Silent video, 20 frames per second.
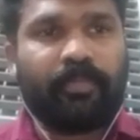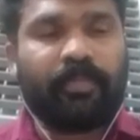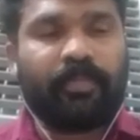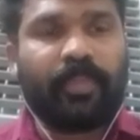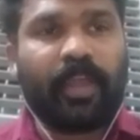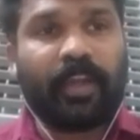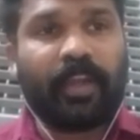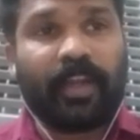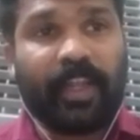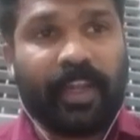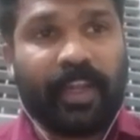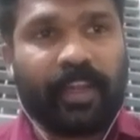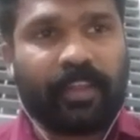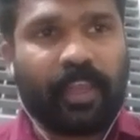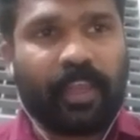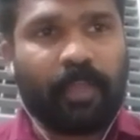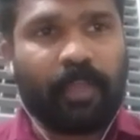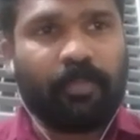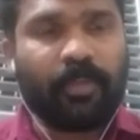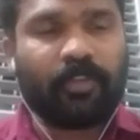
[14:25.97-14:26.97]
Underline and
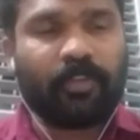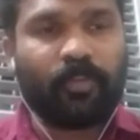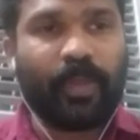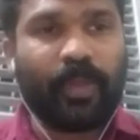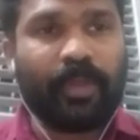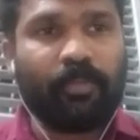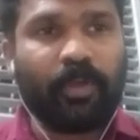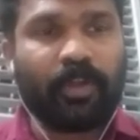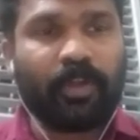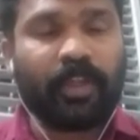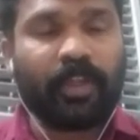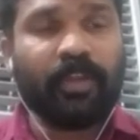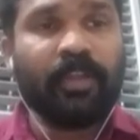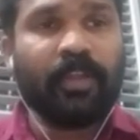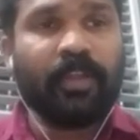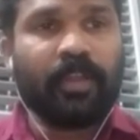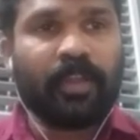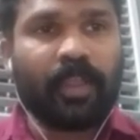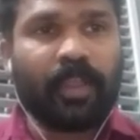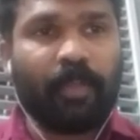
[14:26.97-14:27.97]
keep, it's very important
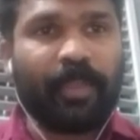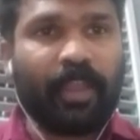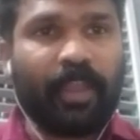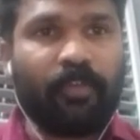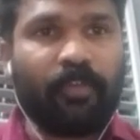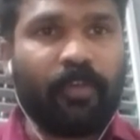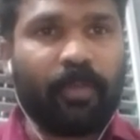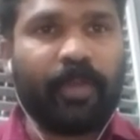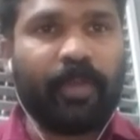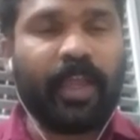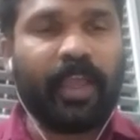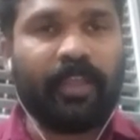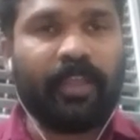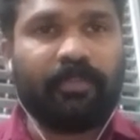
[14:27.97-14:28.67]
chemical formula.